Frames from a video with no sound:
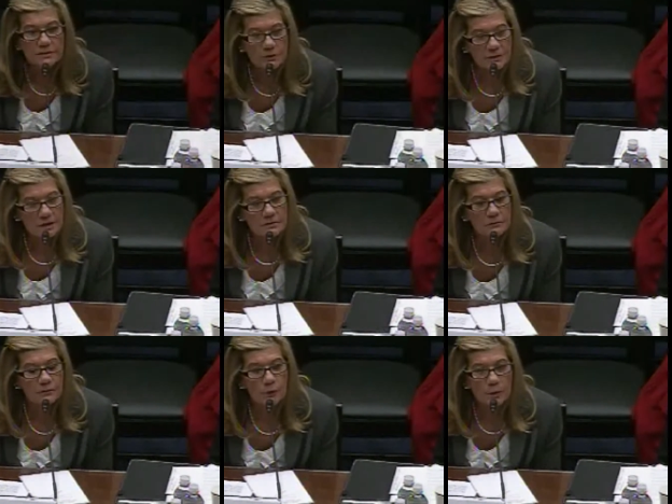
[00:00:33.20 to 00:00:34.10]
in
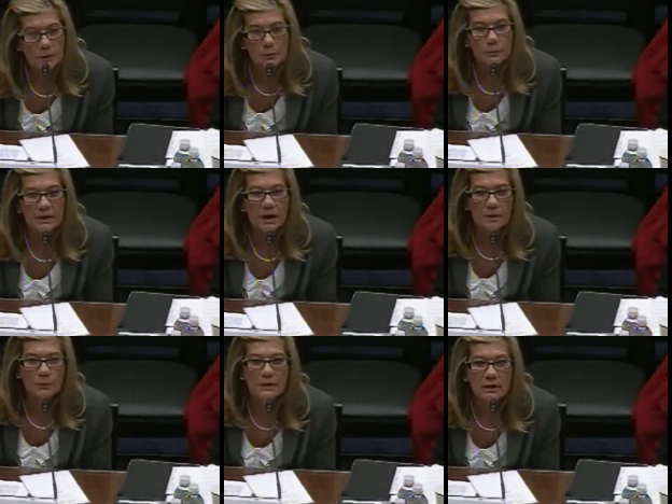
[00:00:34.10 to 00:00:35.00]
2004, when
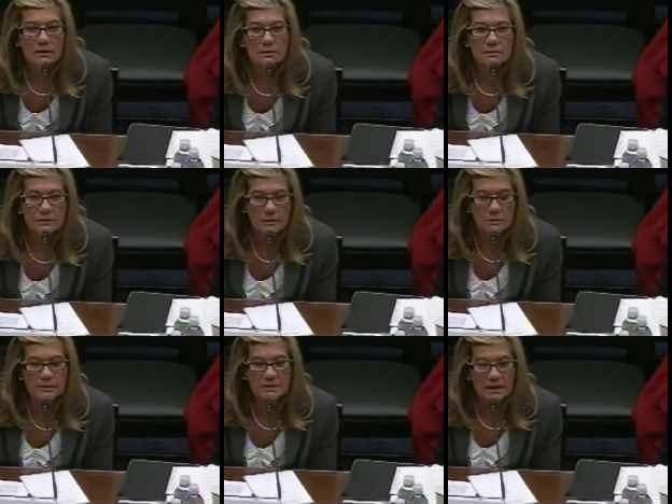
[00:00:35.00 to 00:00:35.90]
I went
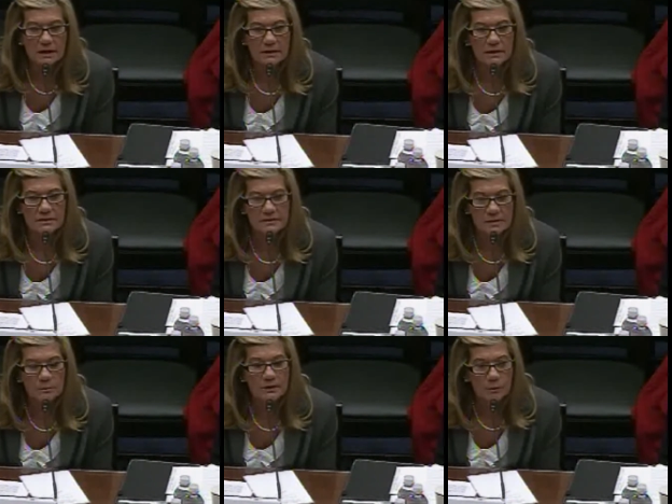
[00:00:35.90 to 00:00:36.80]
to the delegate
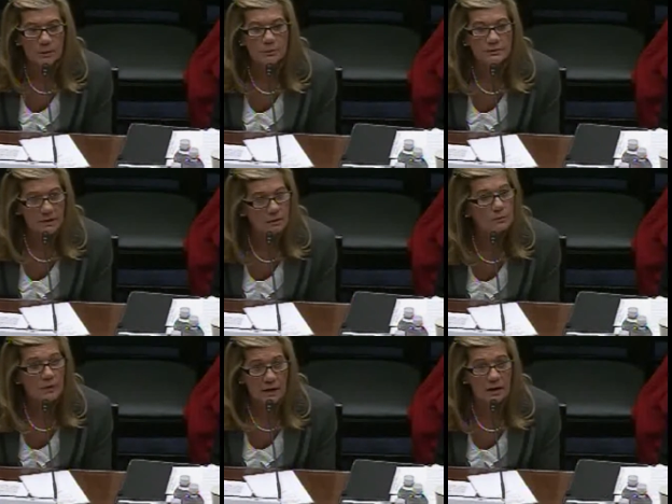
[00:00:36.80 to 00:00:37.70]
assembly, we were
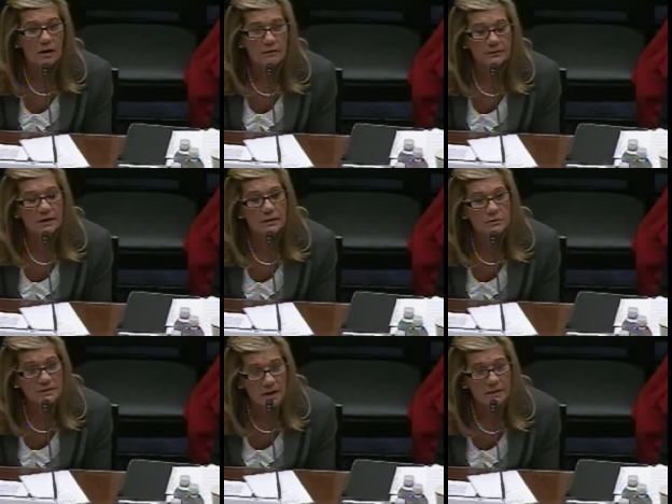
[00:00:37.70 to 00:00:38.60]
told right off that it
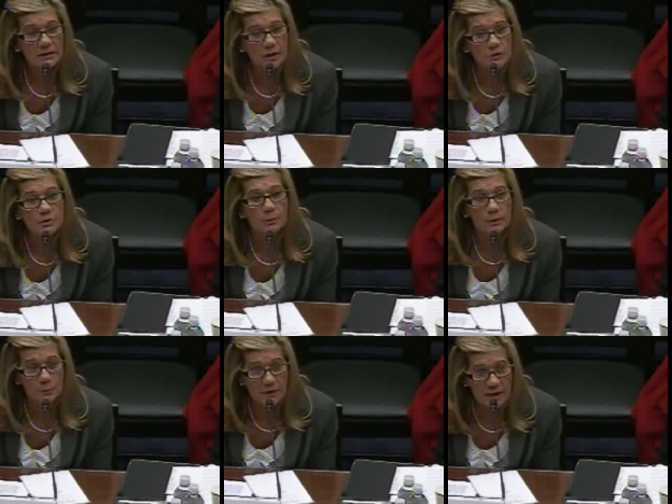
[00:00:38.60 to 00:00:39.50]
was
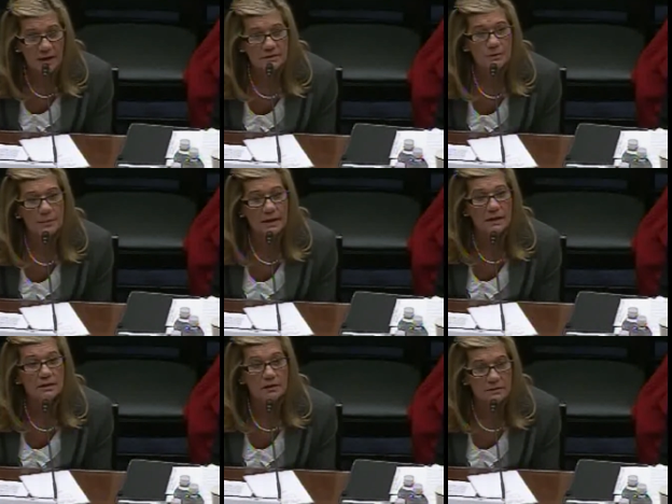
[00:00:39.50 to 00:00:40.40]
non-negotiable. We had to
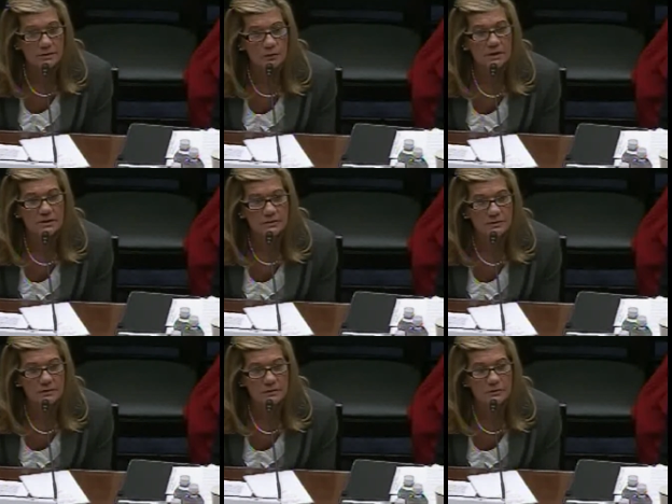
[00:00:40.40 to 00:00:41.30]
make a
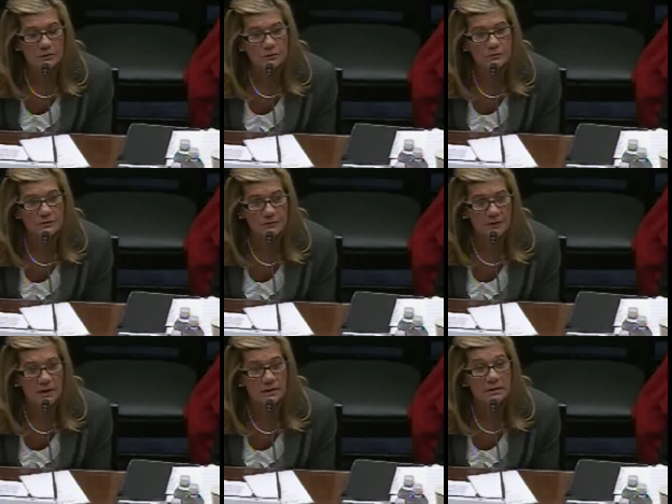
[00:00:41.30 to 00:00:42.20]
donation to the Children's
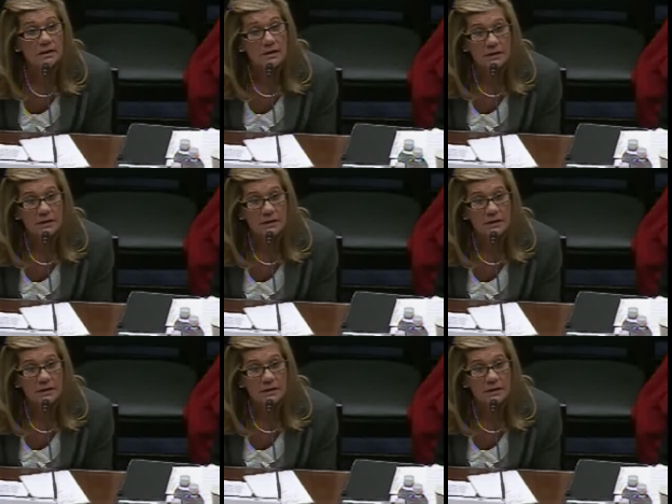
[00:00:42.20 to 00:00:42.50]
Fund